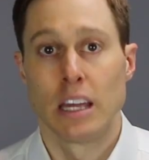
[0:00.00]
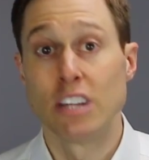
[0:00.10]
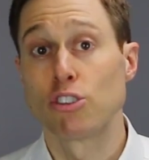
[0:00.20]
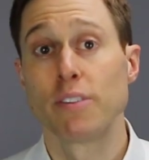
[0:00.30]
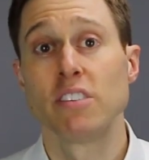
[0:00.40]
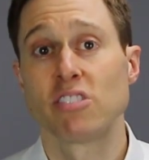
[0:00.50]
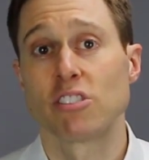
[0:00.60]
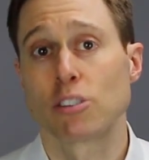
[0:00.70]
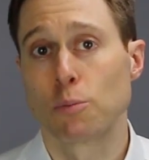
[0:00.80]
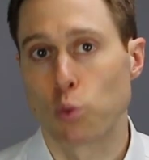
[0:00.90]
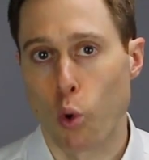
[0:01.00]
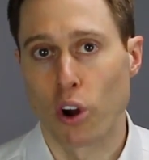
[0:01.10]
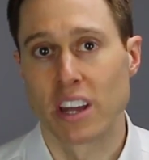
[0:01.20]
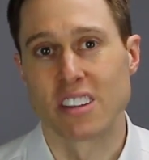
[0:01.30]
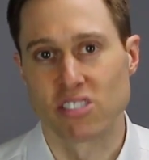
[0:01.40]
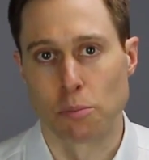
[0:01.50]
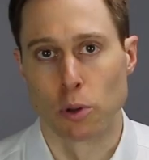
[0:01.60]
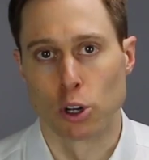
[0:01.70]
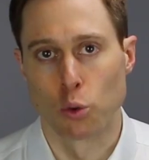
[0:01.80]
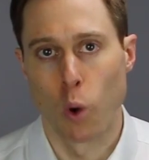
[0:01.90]
Each of these systems work in a
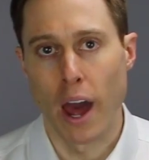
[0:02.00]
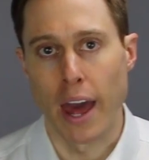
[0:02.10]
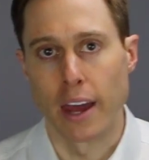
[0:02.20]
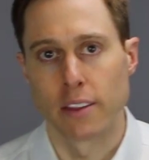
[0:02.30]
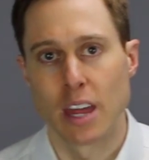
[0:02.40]
similar way.